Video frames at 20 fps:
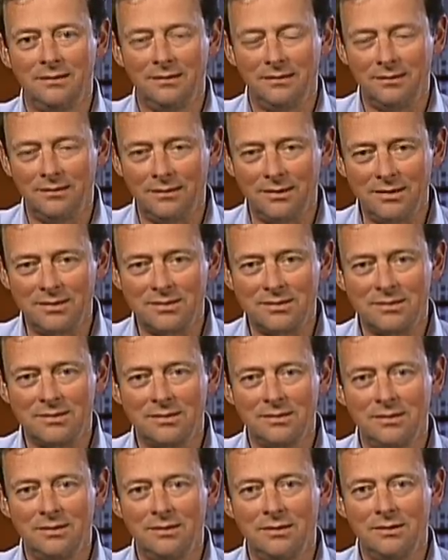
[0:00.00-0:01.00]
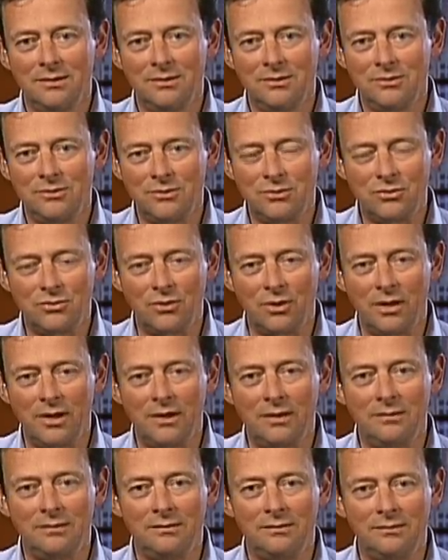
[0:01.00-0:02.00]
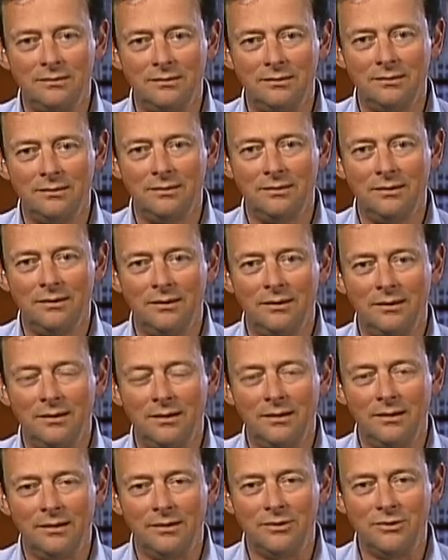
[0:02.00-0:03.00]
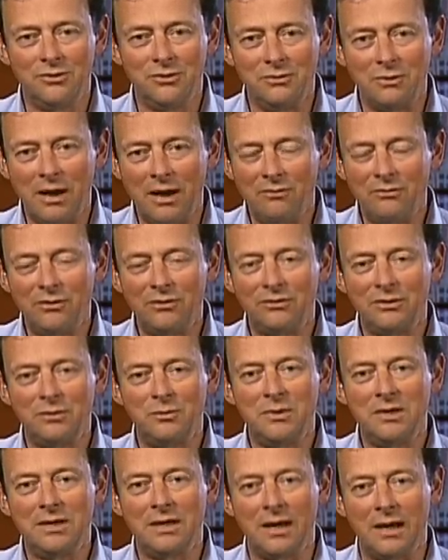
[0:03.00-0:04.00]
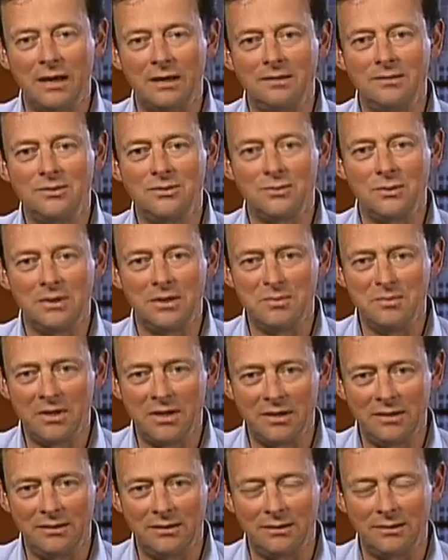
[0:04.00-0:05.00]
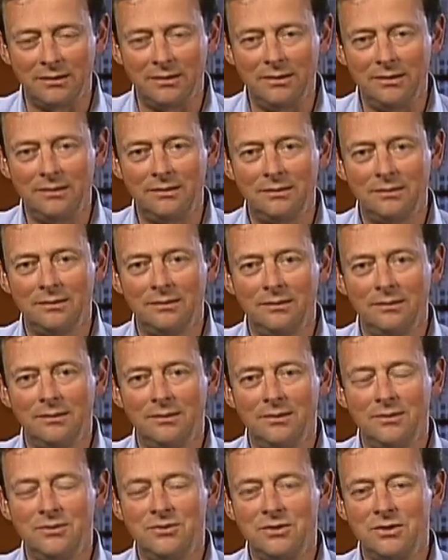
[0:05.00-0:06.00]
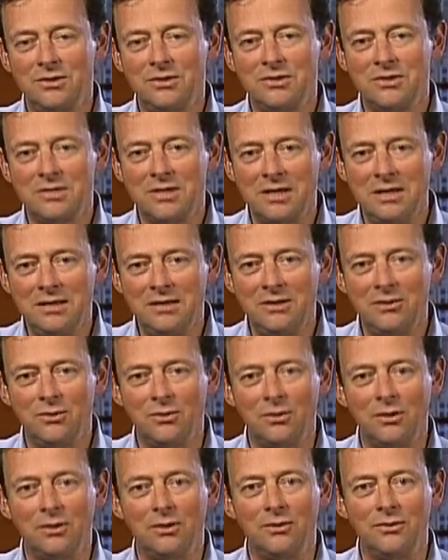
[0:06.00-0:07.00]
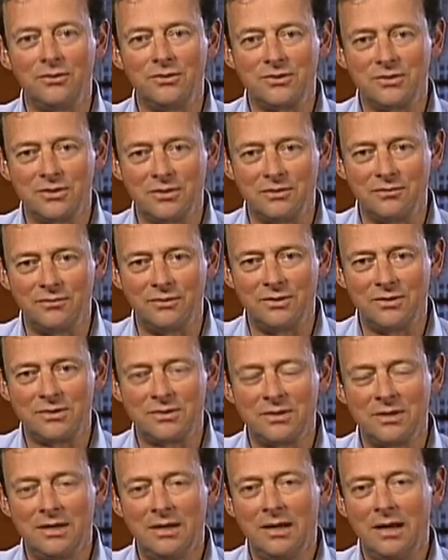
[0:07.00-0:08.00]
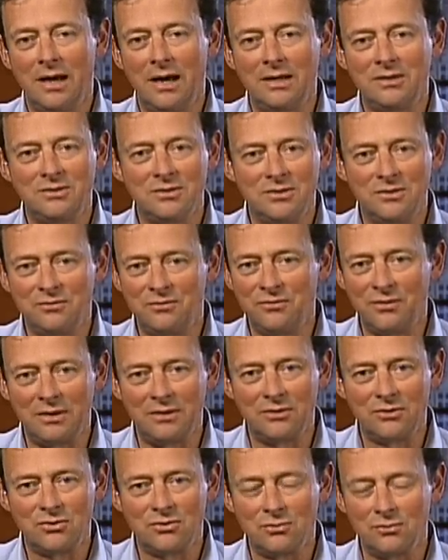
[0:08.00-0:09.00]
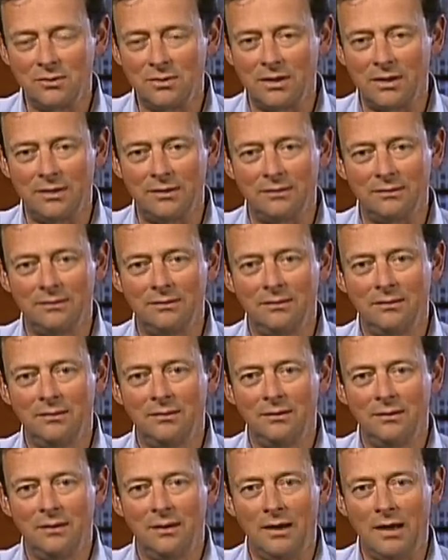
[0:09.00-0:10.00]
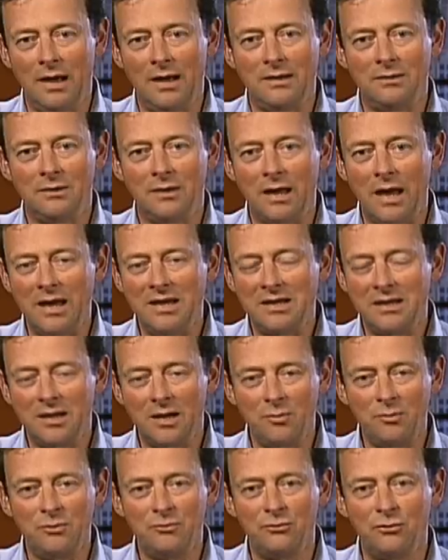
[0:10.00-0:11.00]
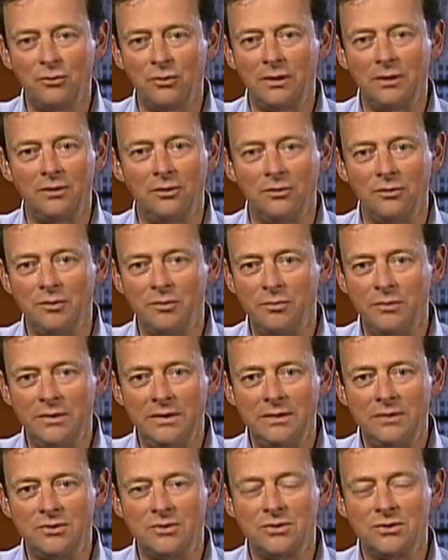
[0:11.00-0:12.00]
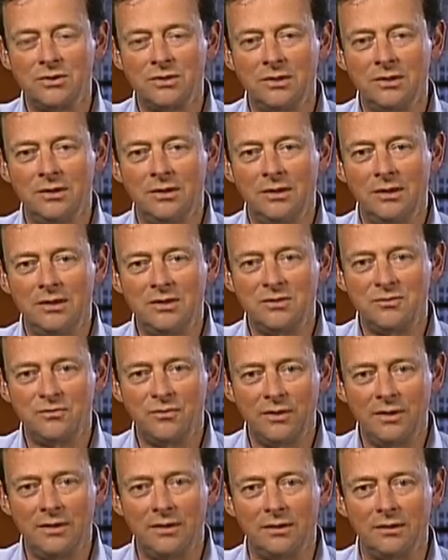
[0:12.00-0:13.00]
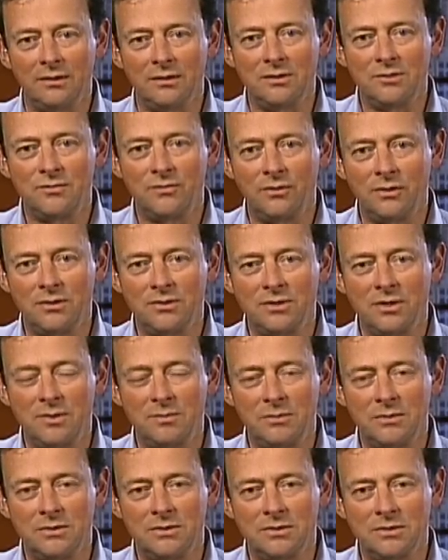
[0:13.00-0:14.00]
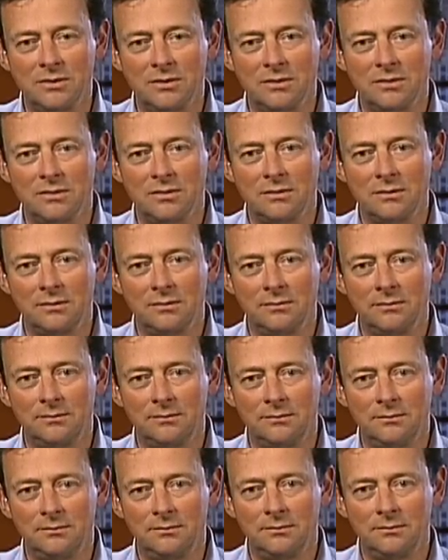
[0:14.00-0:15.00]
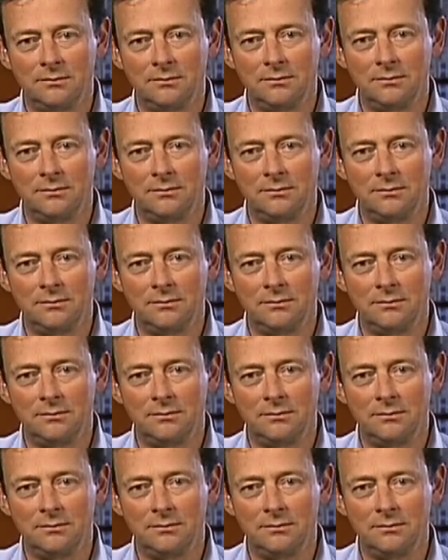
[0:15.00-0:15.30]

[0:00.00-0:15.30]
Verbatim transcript: this to try and do everything we can to eliminate the leak, to contain the oil on the surface, and to defend the shoreline. Oh. and a, a, cup of oil on the beach is failure, as far as I'm concerned. Well,